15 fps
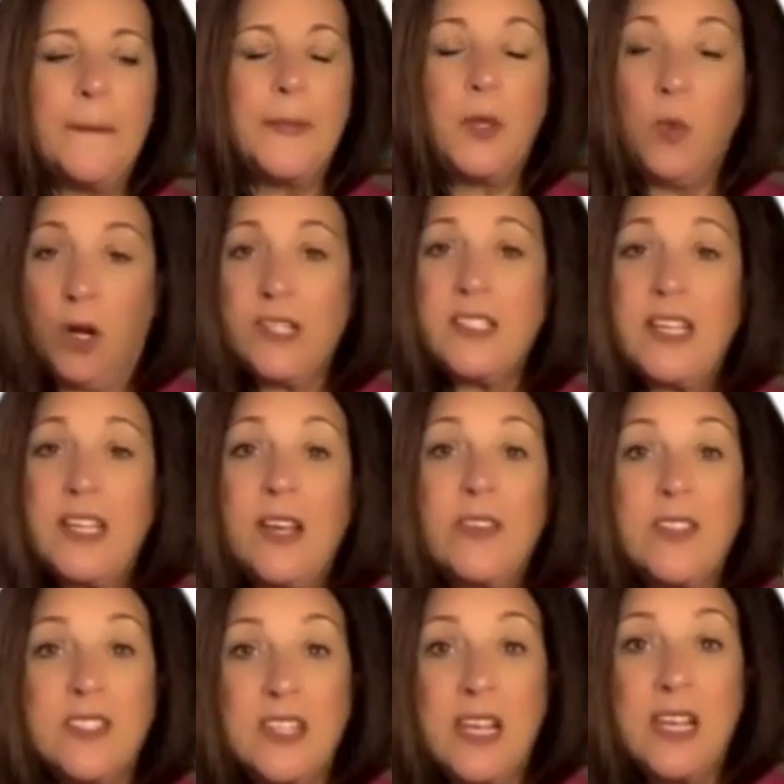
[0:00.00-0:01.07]
you want to stay
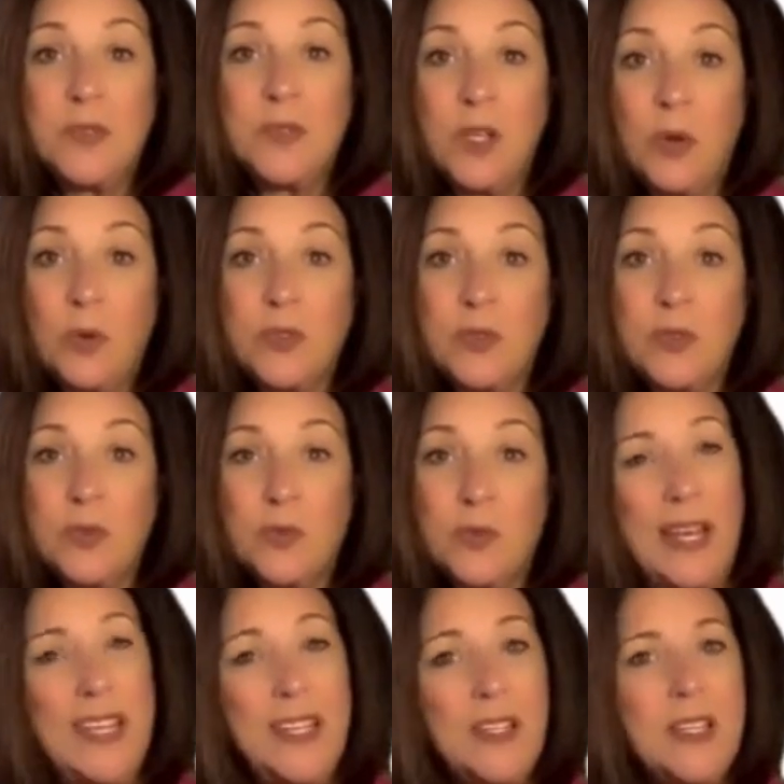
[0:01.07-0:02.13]
on the same dose,
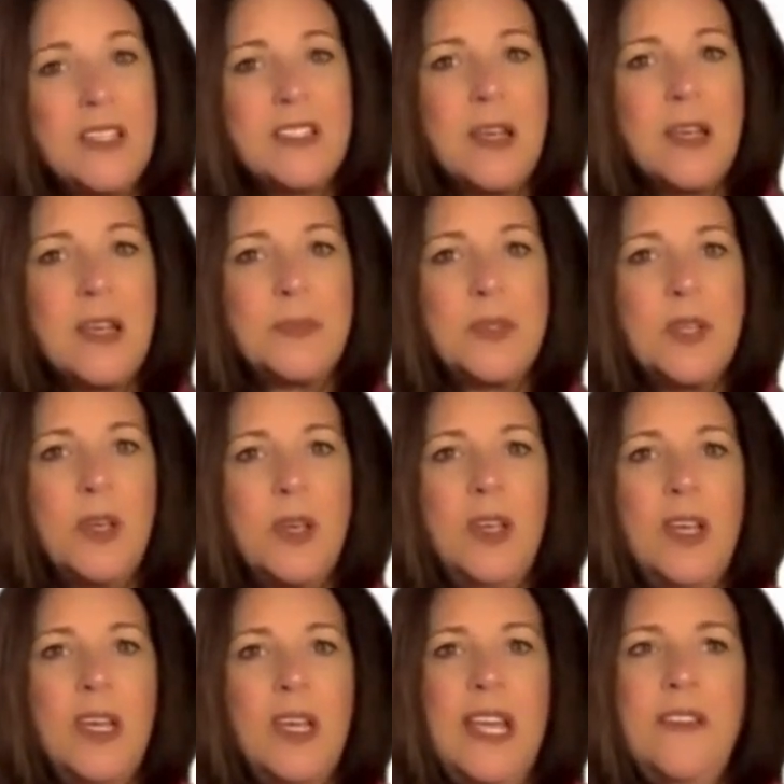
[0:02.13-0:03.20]
right? Except
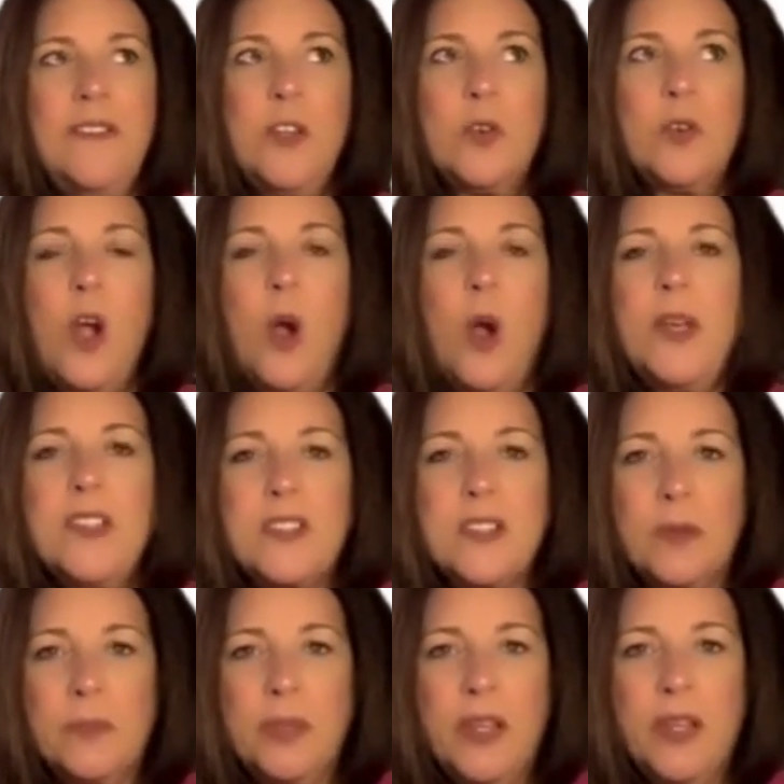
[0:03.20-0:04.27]
if you're going
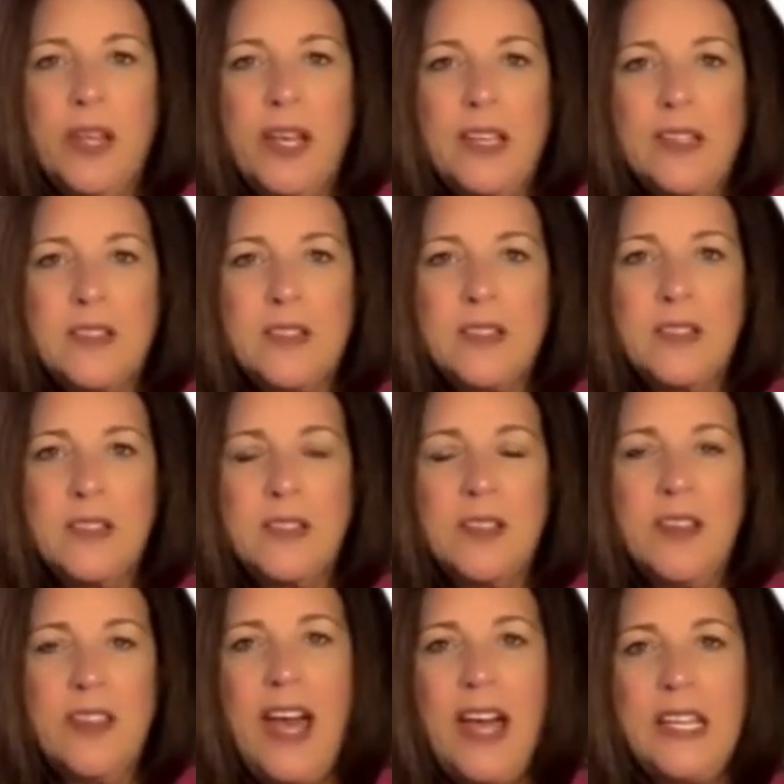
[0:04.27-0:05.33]
someplace
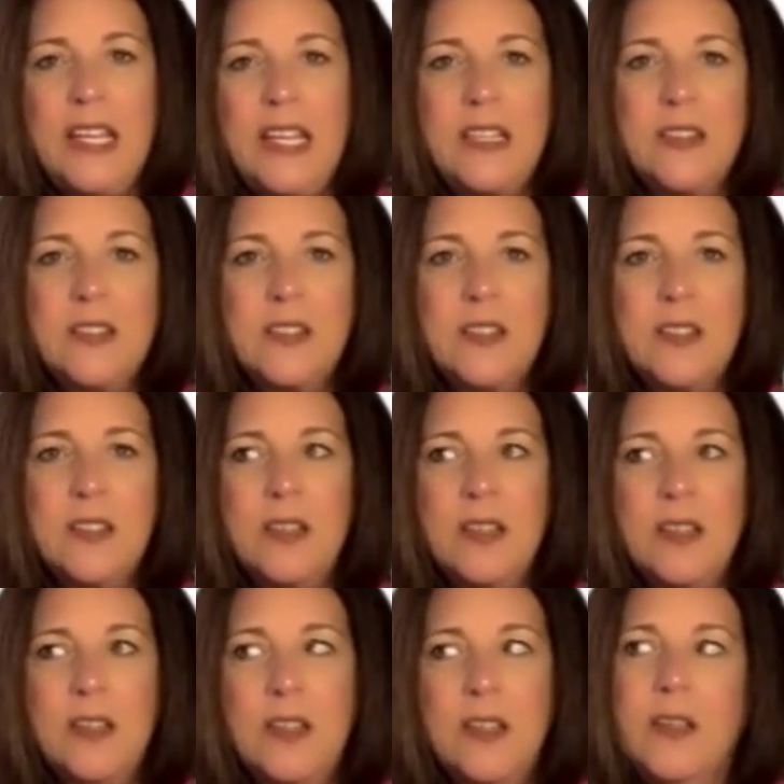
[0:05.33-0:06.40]
that is,
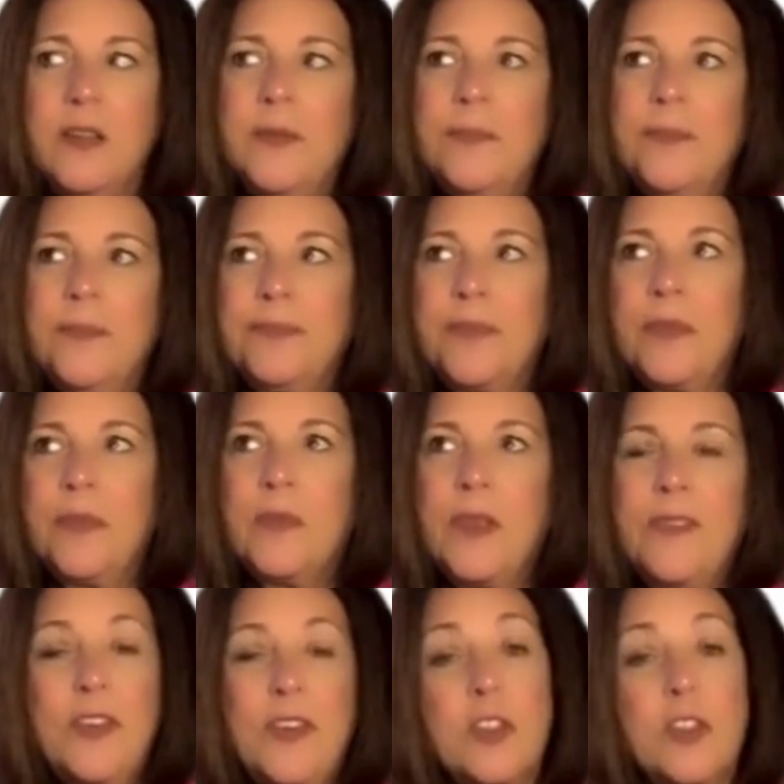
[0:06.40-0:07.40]
if you're